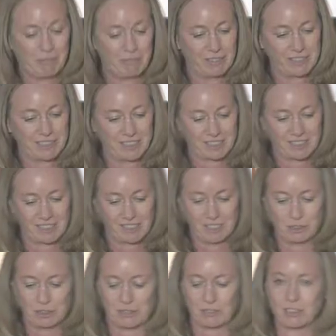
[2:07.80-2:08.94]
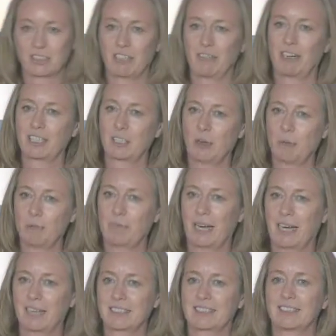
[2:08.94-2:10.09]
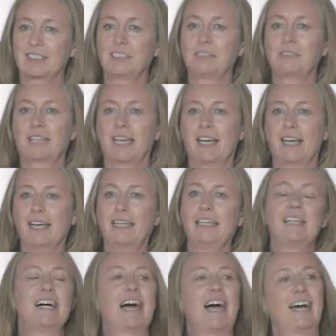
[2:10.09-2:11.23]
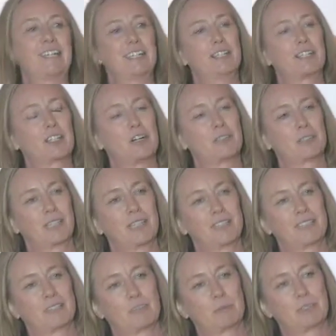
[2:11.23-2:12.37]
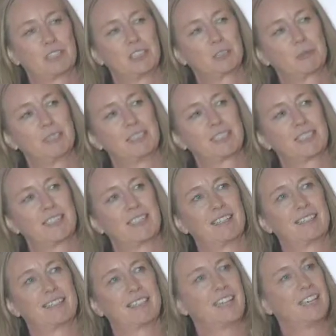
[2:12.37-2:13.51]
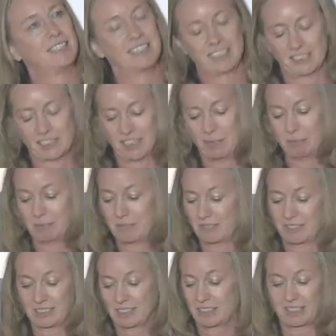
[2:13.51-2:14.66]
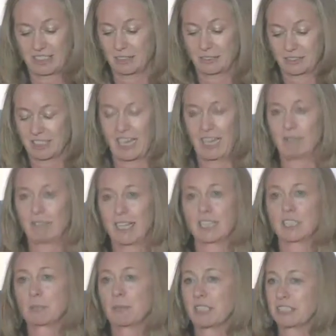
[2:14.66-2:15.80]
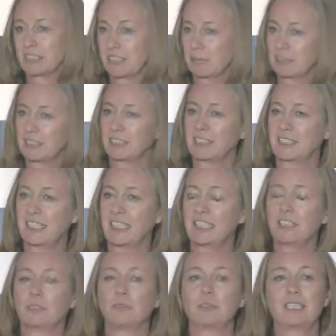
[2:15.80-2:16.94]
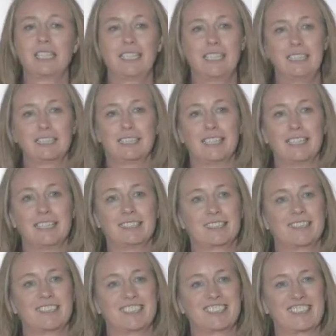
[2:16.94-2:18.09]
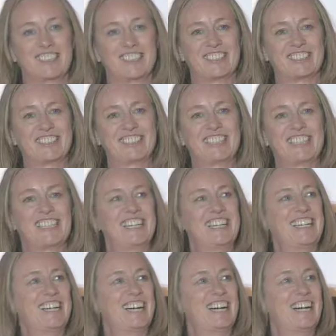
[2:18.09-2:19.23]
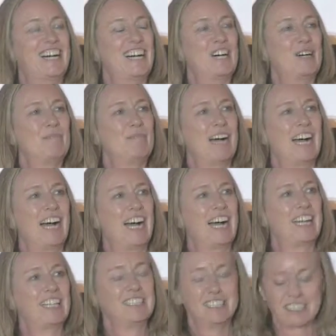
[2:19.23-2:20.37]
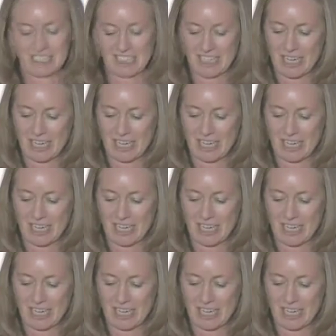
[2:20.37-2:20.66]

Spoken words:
been fantastically useful. So I got back to the UK, and in the cold light of a British winter, the idea seemed still to have legs, because there was this thing called the internet that had started, and